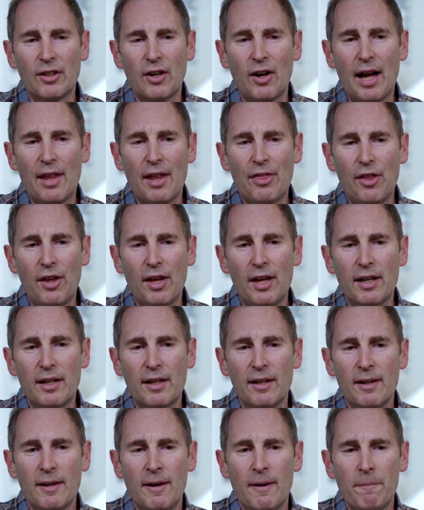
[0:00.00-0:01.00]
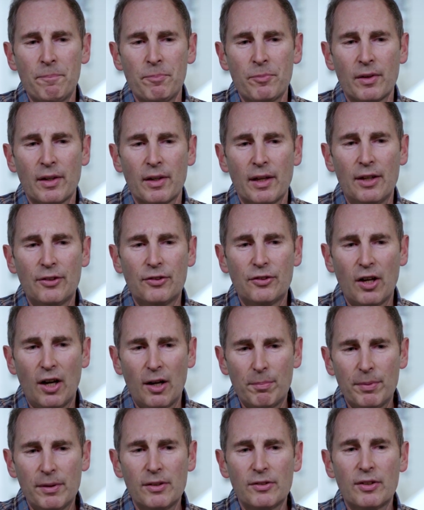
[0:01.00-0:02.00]
I think as
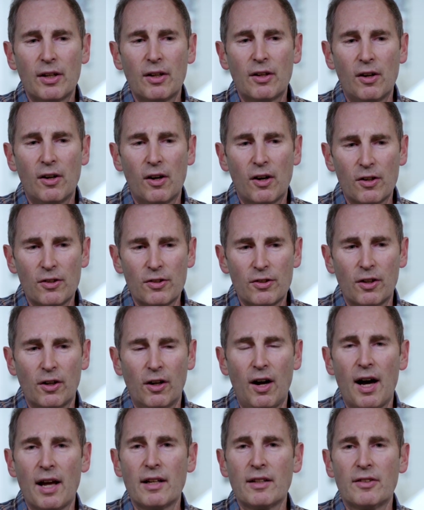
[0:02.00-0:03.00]
companies get larger, a lot of